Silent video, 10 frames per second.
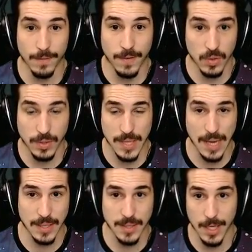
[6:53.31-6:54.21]
to physical
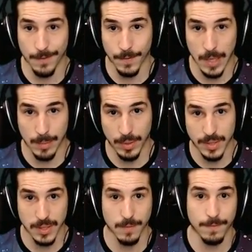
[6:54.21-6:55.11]
attacks outside of flare
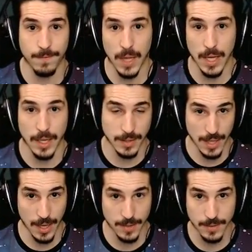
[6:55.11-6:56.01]
blitzes and flying
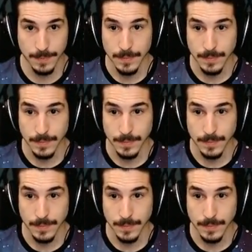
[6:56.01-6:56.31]
attacks.